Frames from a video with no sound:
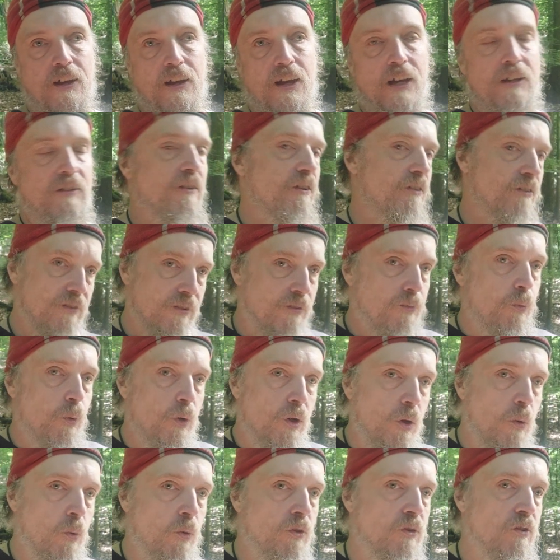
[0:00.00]
And this is
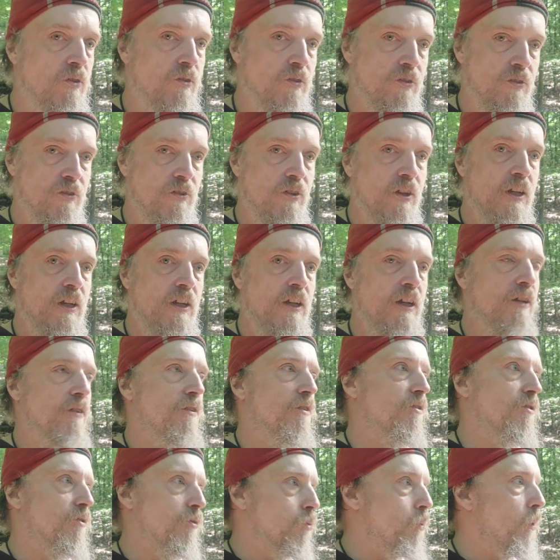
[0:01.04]
what I wanted to say, and
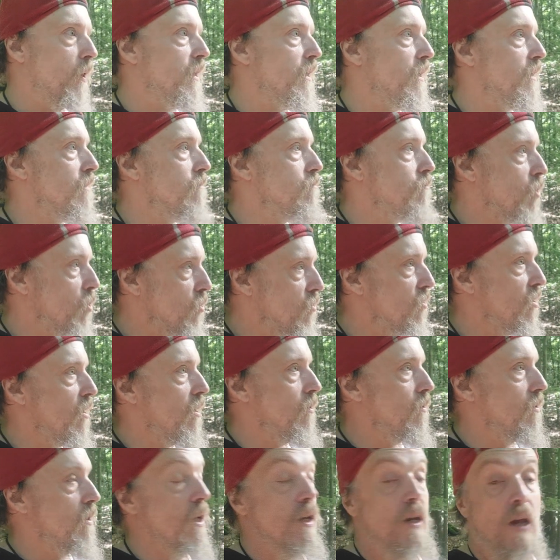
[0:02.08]
this is why I'm not
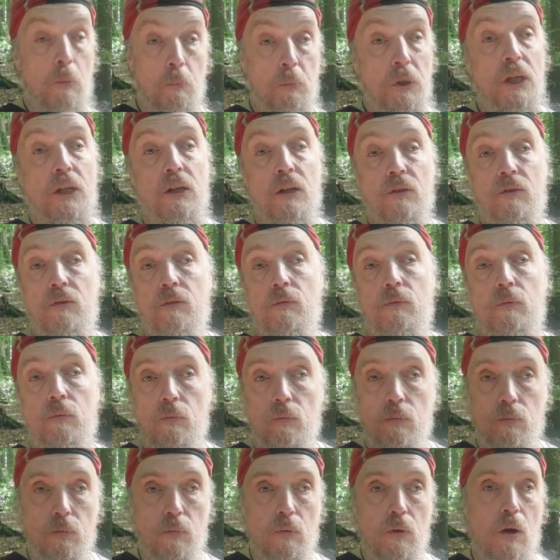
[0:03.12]
tiring, and I mean it
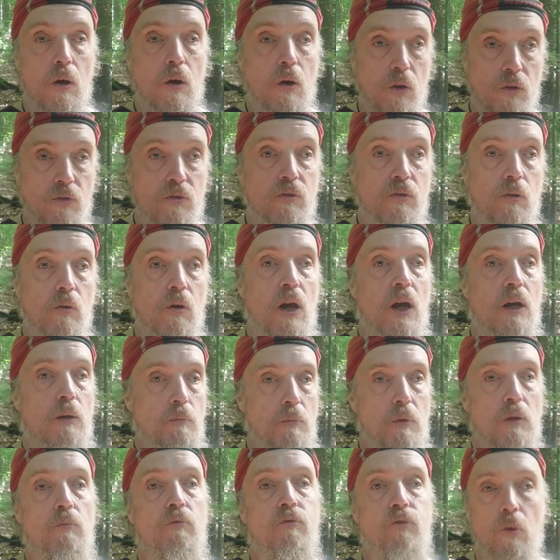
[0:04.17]
also
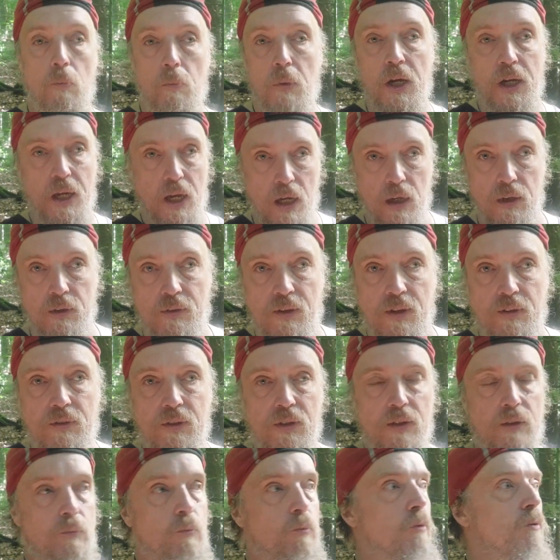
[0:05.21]
from my heart, that
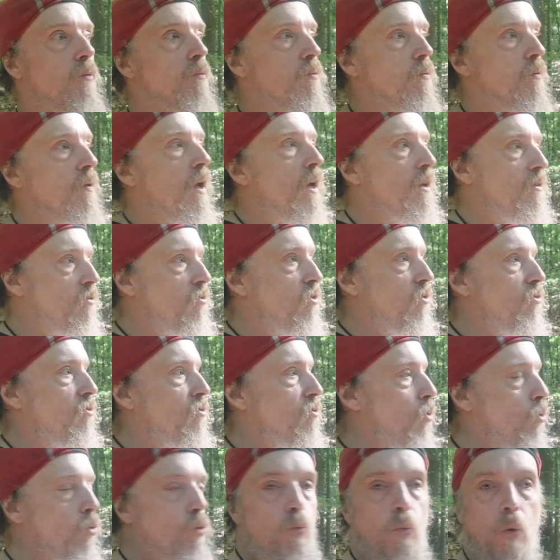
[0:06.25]
I
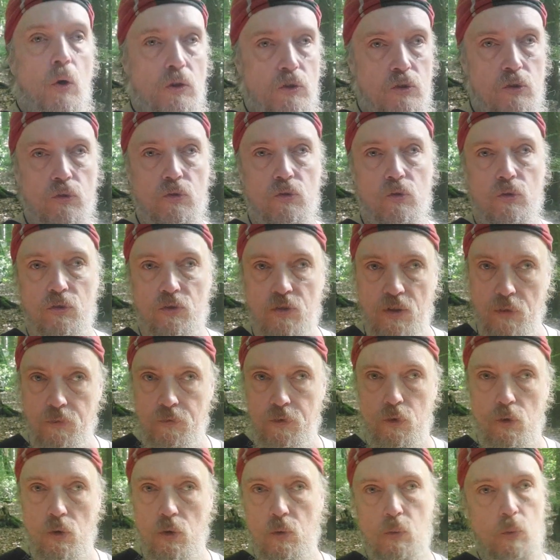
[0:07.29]
just don't want you to
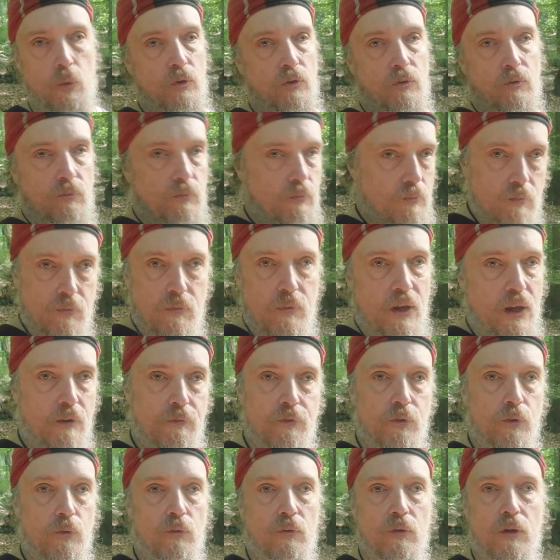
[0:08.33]
suffer or what
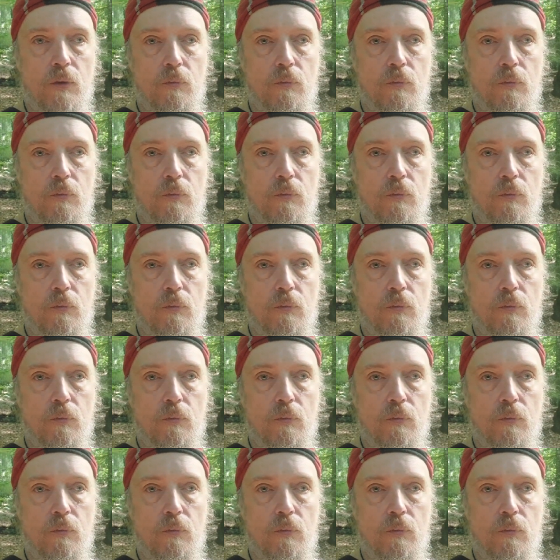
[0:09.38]
have you.